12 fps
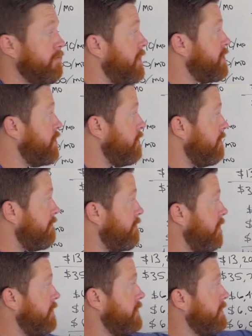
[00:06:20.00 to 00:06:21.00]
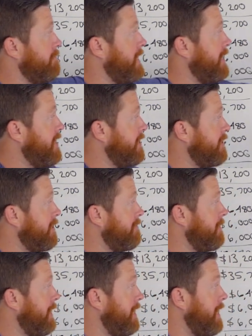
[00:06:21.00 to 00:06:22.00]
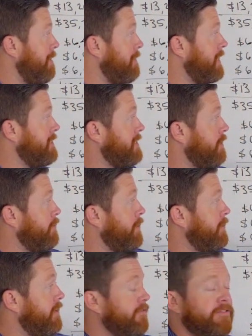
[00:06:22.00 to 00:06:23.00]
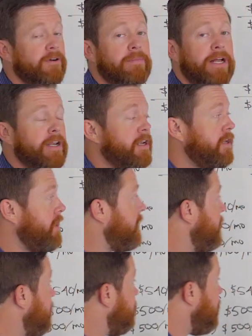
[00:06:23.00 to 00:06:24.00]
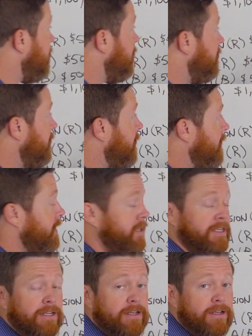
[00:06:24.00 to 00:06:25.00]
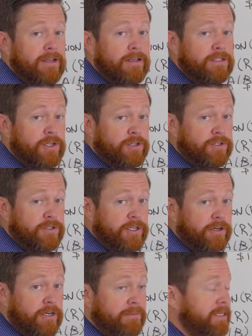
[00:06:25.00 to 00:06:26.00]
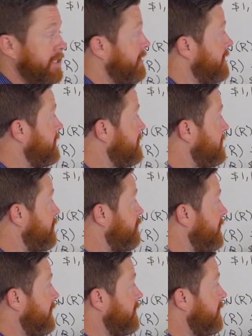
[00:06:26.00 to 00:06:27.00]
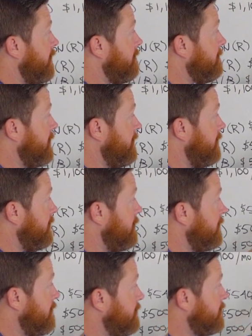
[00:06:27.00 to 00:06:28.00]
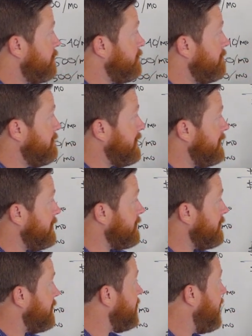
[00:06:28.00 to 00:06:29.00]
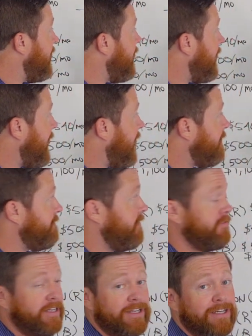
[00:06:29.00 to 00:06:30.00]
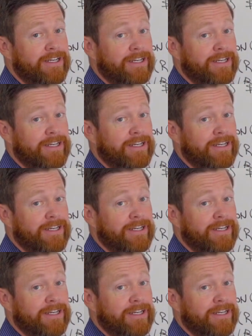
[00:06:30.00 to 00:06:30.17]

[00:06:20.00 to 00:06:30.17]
threshold for our combined income means that we went from none of our Social Security being considered income to immediately half of it.